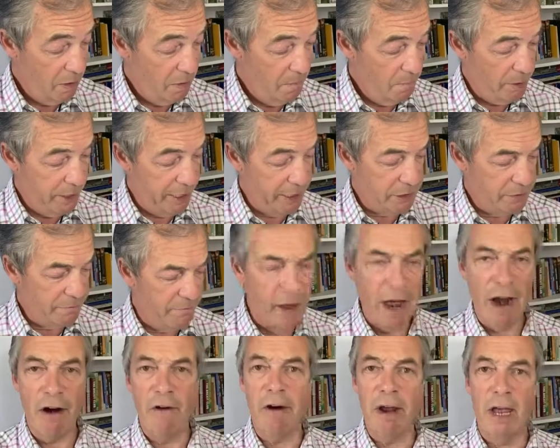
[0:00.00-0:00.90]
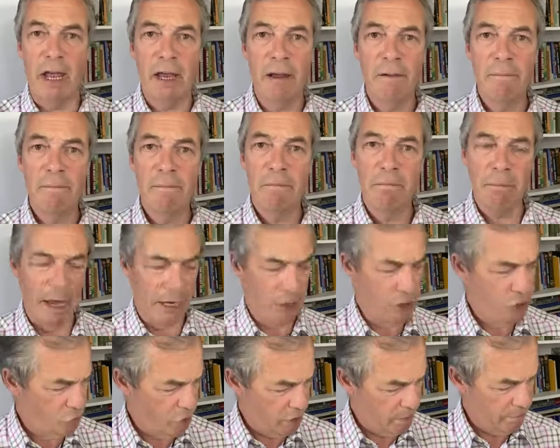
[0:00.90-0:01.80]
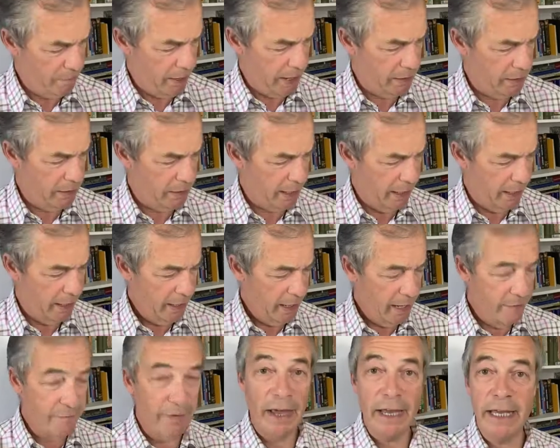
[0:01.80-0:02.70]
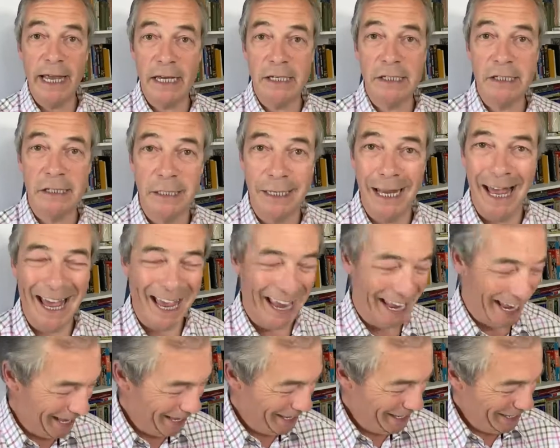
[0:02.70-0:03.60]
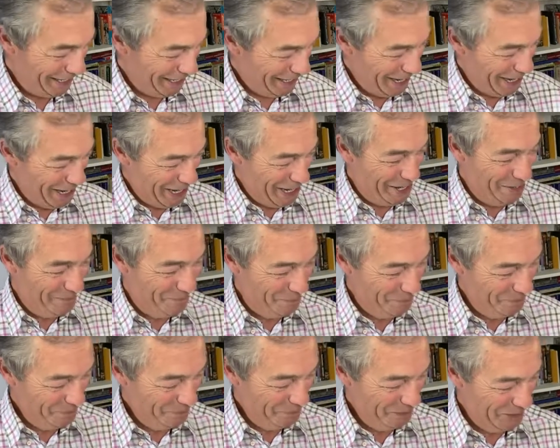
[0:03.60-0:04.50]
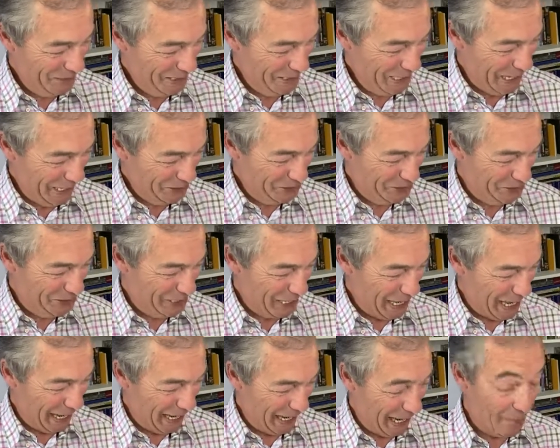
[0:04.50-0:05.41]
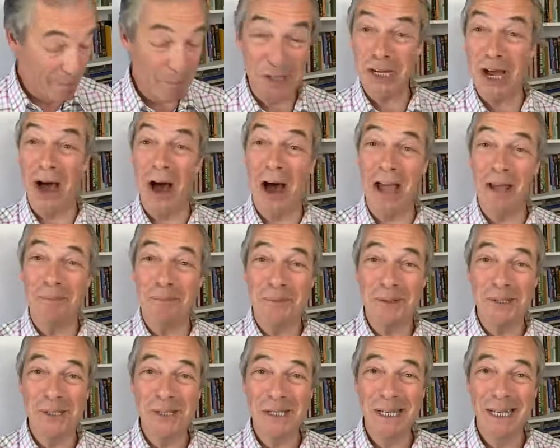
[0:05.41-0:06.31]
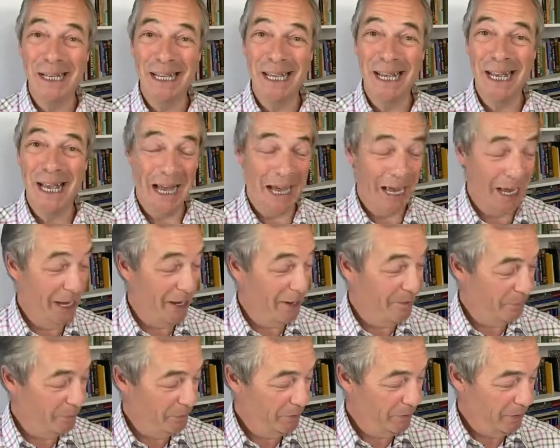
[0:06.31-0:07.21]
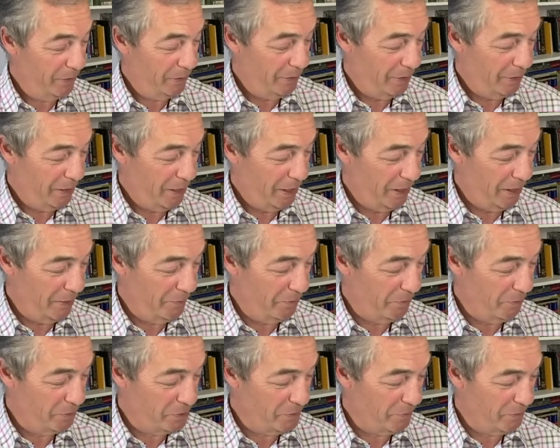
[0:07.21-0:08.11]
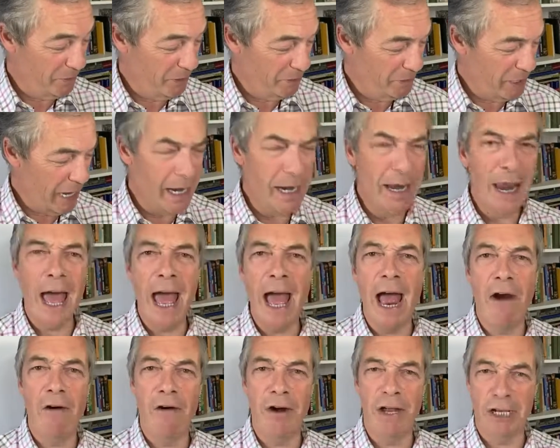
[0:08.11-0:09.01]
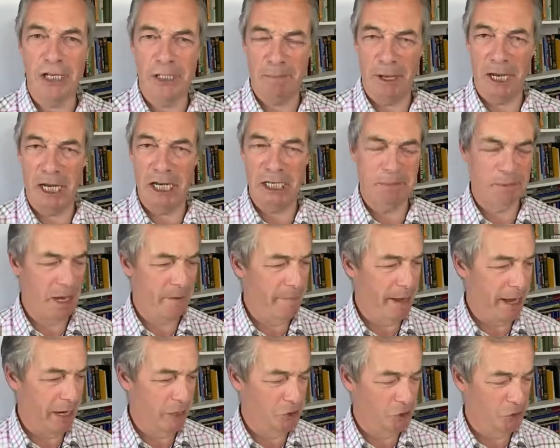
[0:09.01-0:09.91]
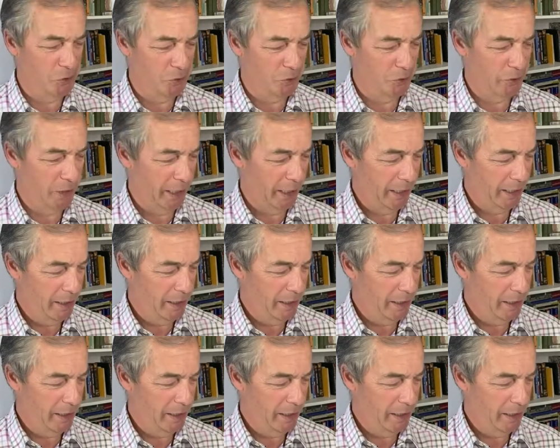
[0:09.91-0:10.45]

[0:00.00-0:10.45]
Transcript: But it's very mainstream media. In fact, yesterday in the Times, there was a hilarious piece by Matt Chorley